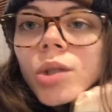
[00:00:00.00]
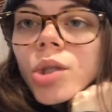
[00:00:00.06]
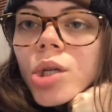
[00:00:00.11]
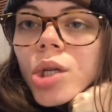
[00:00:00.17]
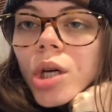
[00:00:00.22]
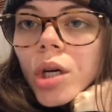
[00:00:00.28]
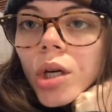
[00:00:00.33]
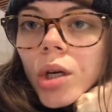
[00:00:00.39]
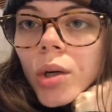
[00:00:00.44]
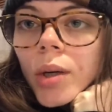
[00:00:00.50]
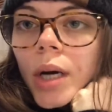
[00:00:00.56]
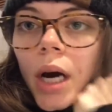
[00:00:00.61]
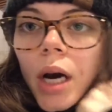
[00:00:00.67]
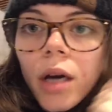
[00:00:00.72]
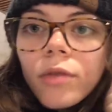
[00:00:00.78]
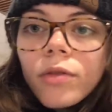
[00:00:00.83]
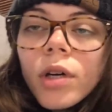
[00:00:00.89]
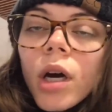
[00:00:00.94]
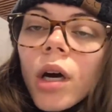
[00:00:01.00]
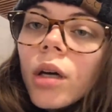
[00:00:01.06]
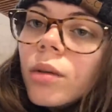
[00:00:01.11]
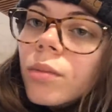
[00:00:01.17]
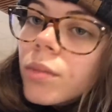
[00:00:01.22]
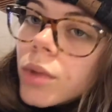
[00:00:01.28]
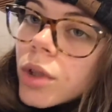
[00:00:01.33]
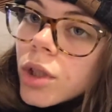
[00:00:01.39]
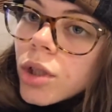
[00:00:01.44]
So I've
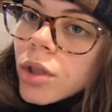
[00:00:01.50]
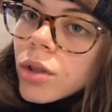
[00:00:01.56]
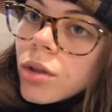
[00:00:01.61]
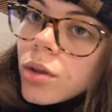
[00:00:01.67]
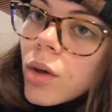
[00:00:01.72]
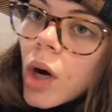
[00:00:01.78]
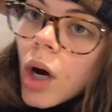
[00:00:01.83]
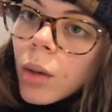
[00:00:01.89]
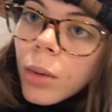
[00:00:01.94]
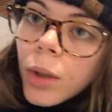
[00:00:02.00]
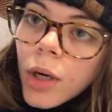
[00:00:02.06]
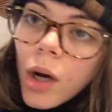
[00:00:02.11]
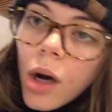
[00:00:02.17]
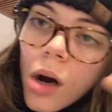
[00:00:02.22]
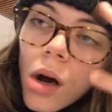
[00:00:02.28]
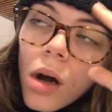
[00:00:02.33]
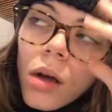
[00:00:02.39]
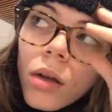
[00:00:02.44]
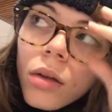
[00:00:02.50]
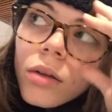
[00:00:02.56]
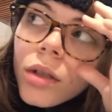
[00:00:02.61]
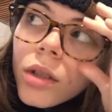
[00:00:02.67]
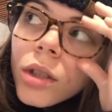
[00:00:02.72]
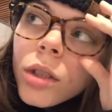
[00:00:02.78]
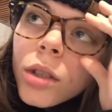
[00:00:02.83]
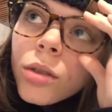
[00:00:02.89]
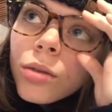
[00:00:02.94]
come to Hubbard Hall,
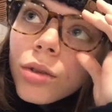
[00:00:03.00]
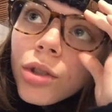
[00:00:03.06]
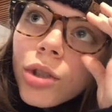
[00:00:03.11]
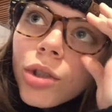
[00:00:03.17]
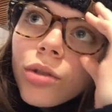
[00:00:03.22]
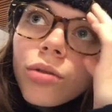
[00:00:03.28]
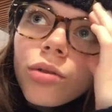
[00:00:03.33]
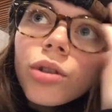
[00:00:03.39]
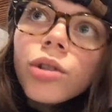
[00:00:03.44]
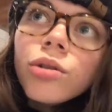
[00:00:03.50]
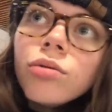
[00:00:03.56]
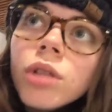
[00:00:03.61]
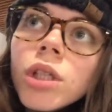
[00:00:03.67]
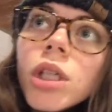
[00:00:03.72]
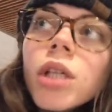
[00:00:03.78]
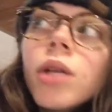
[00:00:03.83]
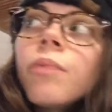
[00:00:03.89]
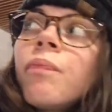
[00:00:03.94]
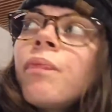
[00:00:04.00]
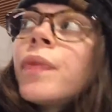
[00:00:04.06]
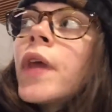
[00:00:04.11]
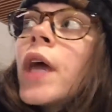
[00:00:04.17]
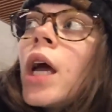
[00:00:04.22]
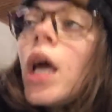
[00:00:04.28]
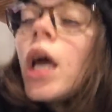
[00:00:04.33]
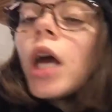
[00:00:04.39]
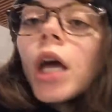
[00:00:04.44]
the new student union,
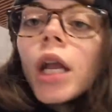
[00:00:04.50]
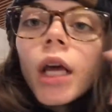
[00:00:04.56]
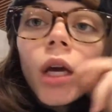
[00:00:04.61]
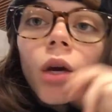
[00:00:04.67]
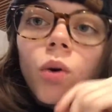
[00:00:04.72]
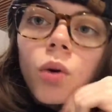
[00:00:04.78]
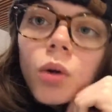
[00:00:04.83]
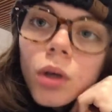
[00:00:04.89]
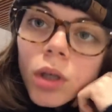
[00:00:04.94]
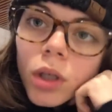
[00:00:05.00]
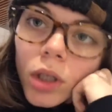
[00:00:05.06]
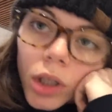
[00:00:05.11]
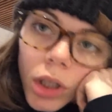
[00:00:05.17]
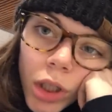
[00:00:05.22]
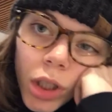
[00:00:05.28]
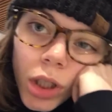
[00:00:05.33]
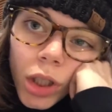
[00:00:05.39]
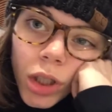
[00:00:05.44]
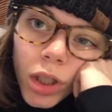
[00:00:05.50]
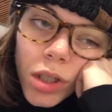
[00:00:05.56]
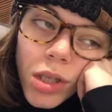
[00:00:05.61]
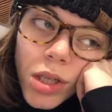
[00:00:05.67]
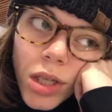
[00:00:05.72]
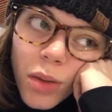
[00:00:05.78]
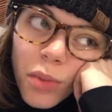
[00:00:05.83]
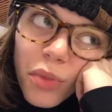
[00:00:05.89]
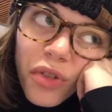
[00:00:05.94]
and I ordered
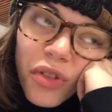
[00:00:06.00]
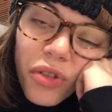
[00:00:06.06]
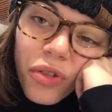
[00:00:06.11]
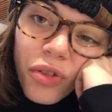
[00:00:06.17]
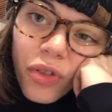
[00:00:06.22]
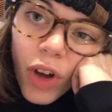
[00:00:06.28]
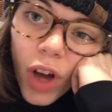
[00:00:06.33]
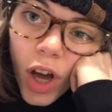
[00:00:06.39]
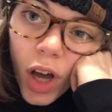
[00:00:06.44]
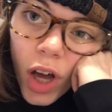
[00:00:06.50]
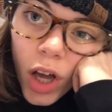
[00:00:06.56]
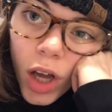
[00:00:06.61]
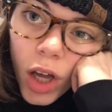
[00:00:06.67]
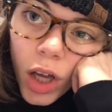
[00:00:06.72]
some pho